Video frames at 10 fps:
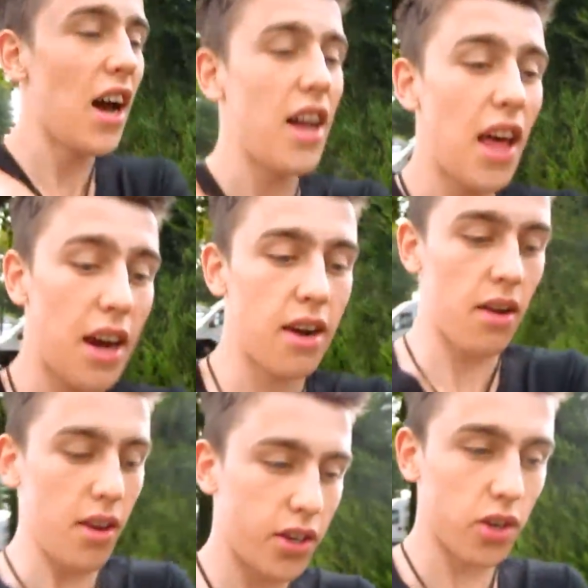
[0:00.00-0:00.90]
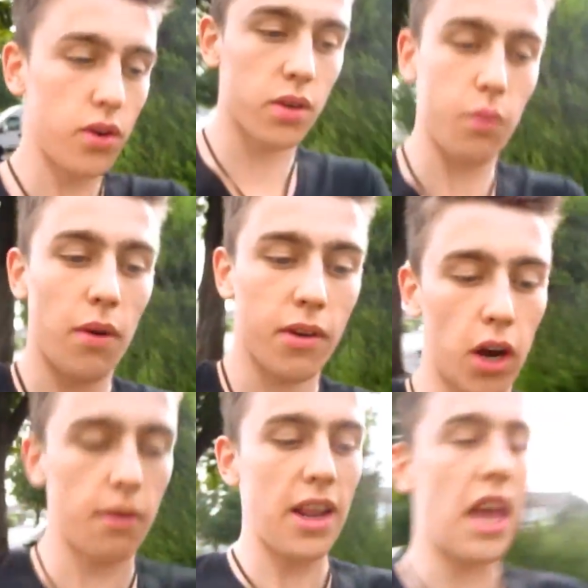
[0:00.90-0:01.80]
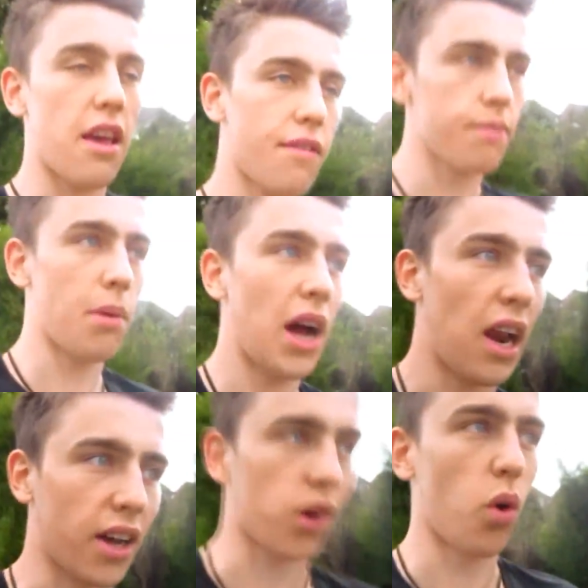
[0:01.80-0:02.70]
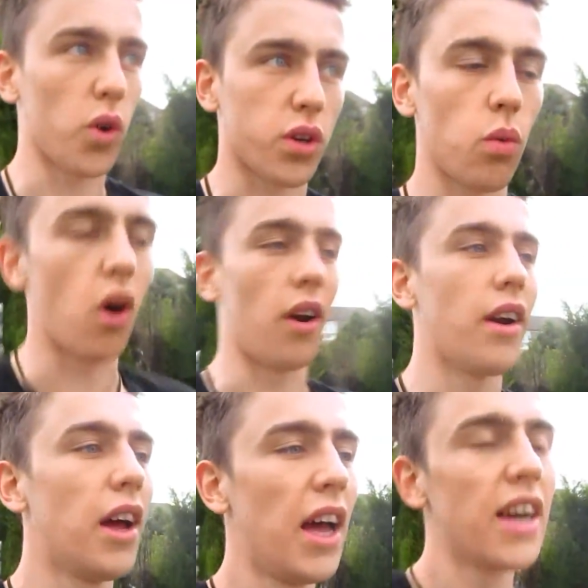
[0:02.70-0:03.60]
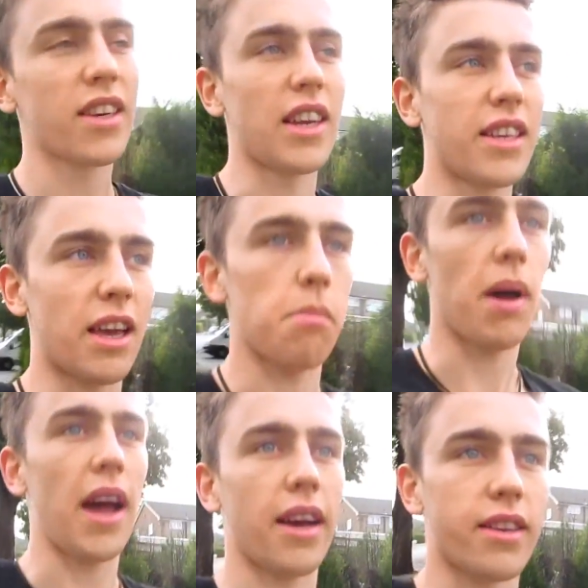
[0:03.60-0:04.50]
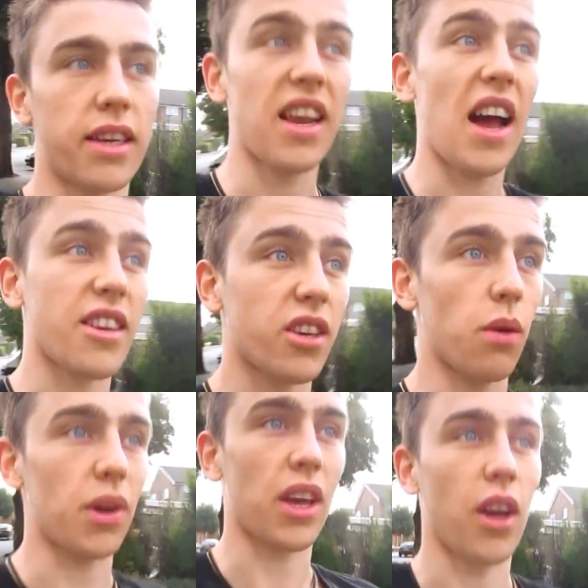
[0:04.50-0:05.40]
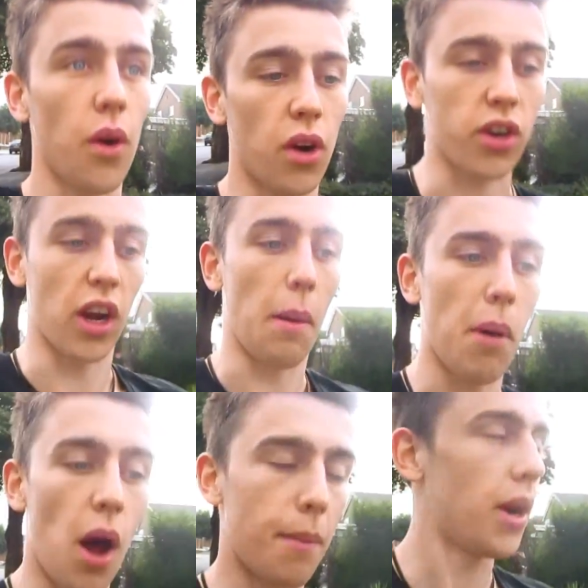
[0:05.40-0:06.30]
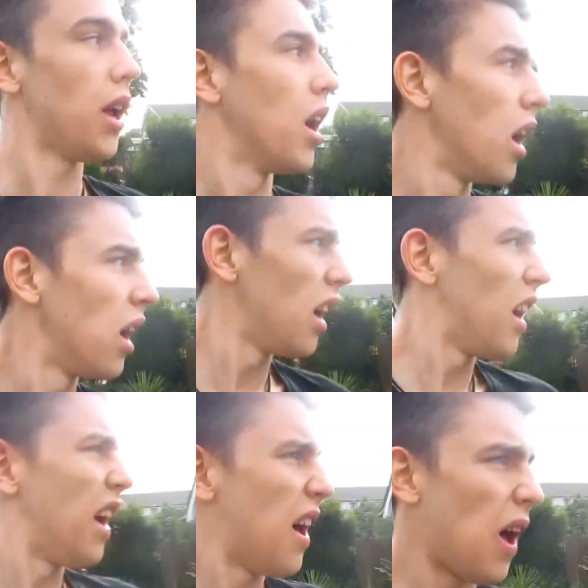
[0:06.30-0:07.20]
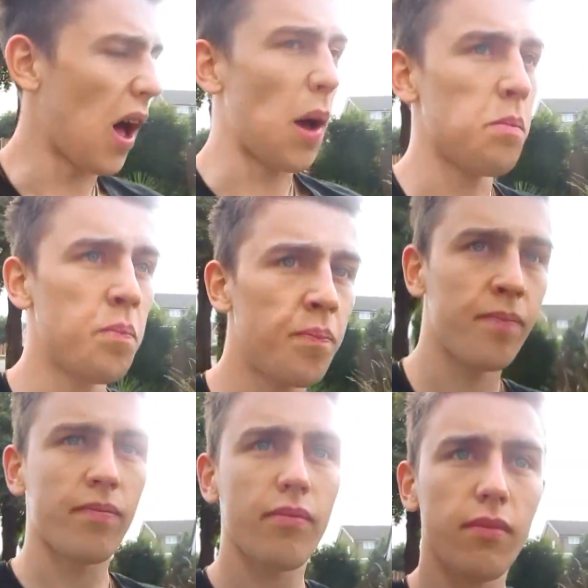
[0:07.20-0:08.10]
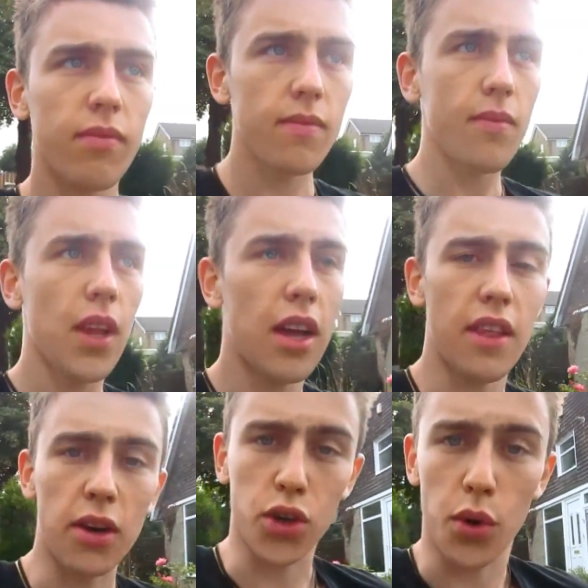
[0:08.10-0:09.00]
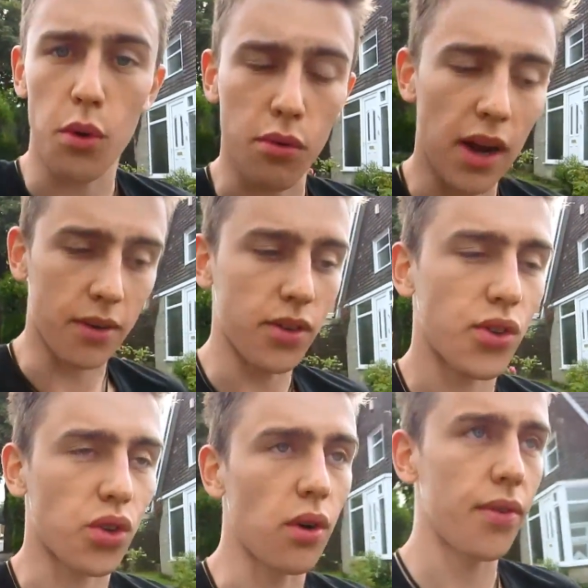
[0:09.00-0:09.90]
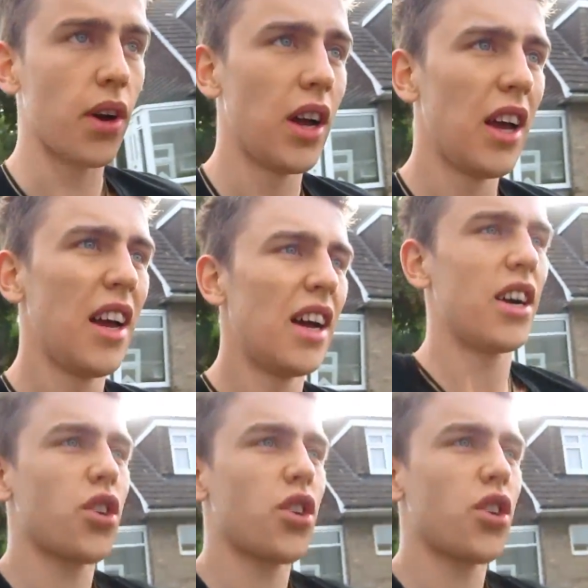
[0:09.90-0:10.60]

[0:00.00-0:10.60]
And then as soon as we've got to leave by like 12:45, because I need to get back to Dad so that we can go and look at an apartment. And then I'll show you around and stuff. I